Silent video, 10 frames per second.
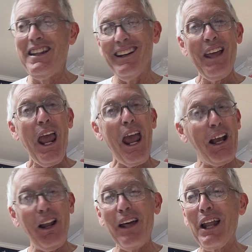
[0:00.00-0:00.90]
and,
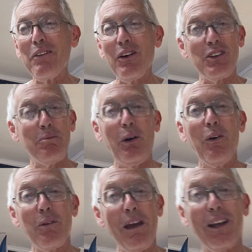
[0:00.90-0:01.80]
Claudette wasn't
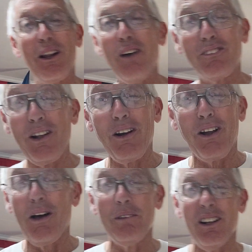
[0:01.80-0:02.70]
prone to making off-color
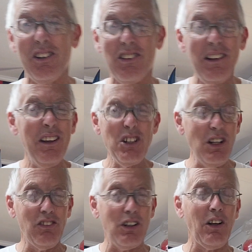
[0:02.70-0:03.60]
comments.
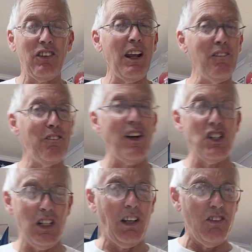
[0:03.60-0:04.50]
She, she could say it in
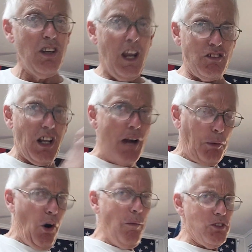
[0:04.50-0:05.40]
French English. If she had a
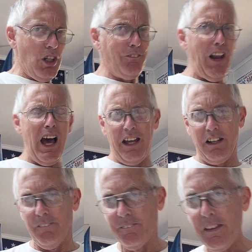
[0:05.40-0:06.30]
broom, she'd
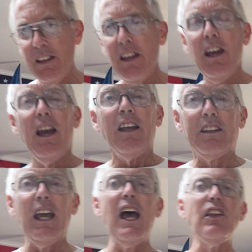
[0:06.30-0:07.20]
fly.
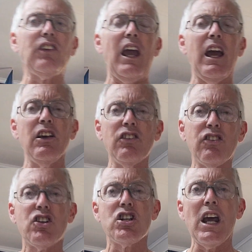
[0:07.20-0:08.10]
This
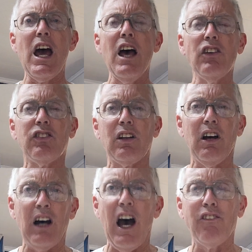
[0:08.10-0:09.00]
is just
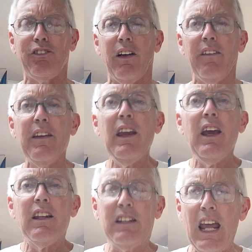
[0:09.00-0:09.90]
awful.
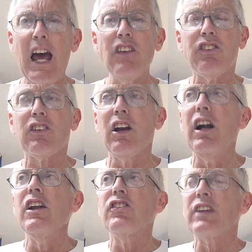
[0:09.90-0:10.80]
This
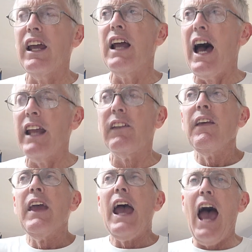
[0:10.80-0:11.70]
Tuesday night
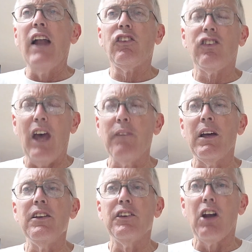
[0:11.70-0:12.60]
at
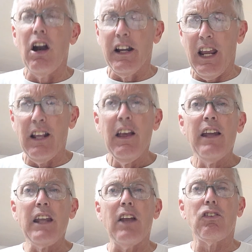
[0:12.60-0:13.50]
7.30,
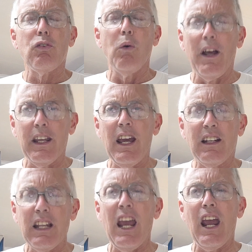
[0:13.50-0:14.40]
the
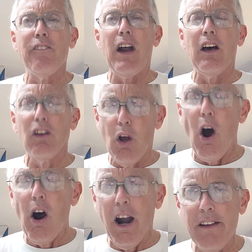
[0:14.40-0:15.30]
20th day of our
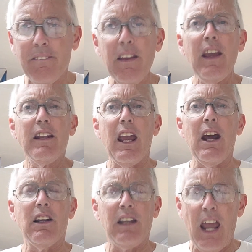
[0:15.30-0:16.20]
Lord, they
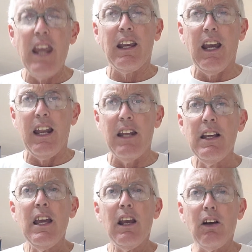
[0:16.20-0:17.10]
are taking
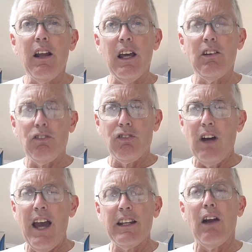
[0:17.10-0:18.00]
and going to
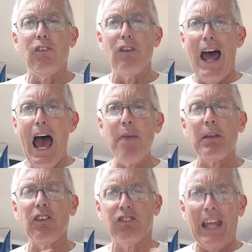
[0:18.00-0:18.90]
try to
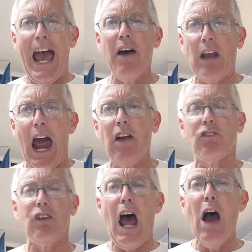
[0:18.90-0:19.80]
round us down our
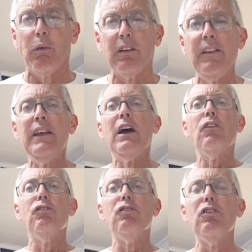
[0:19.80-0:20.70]
throat.
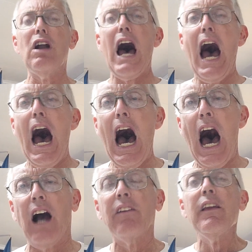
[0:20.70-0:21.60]

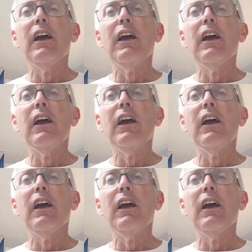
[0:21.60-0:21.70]
Wrong!